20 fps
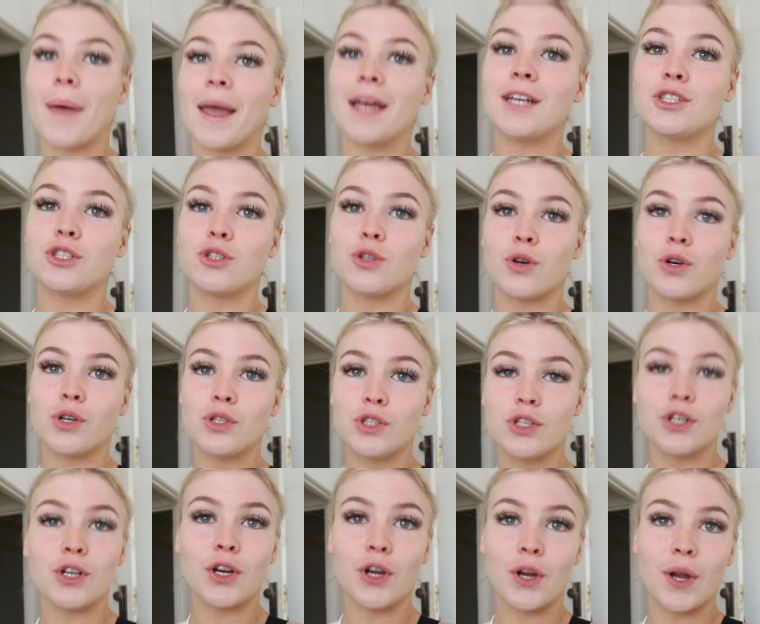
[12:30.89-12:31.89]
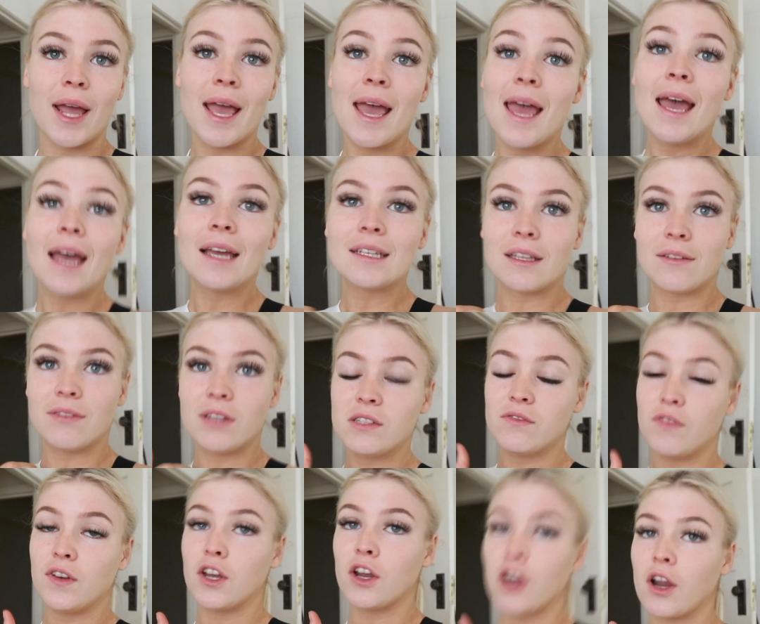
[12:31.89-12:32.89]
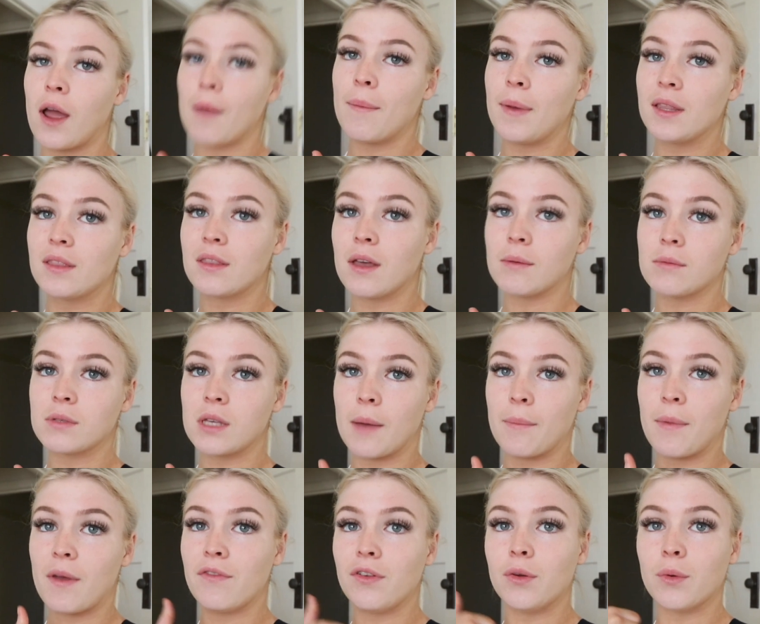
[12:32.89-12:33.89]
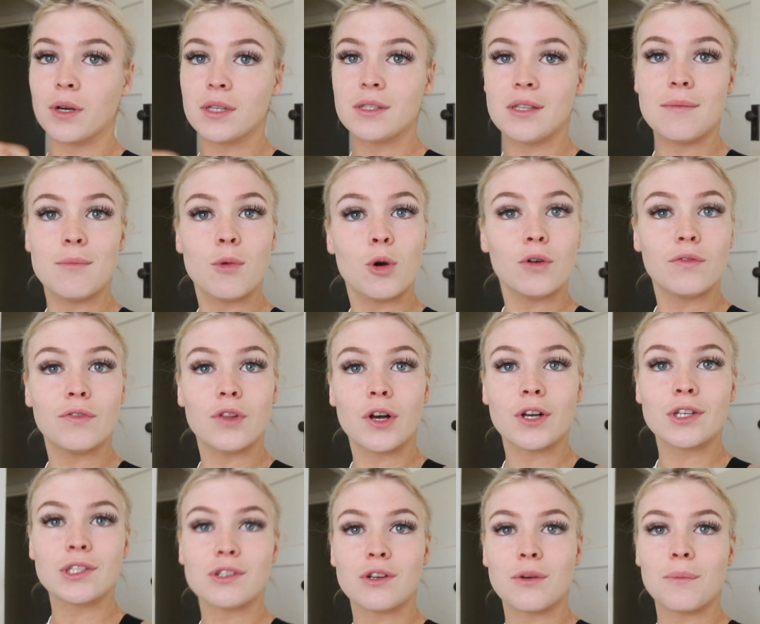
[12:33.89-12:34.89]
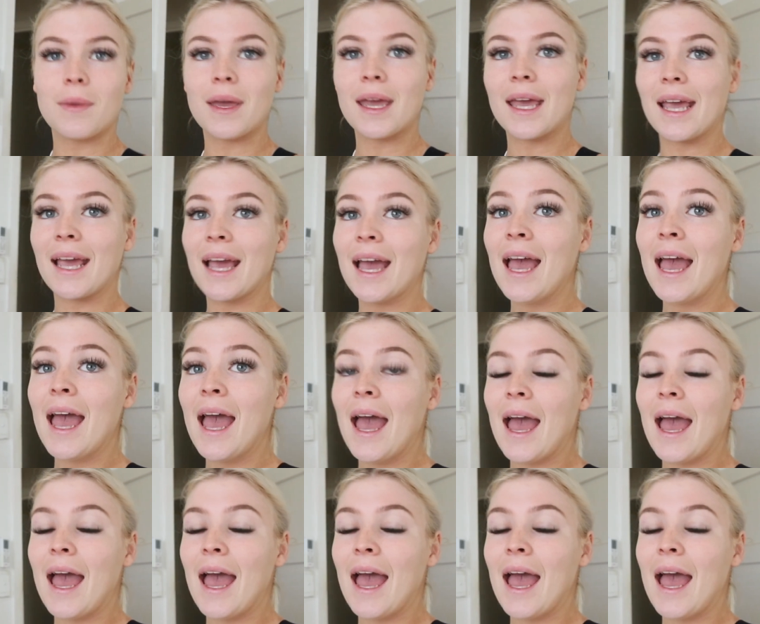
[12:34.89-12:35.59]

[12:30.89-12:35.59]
Make sure to give this video a big thumbs up if you want to see more vlogs from me,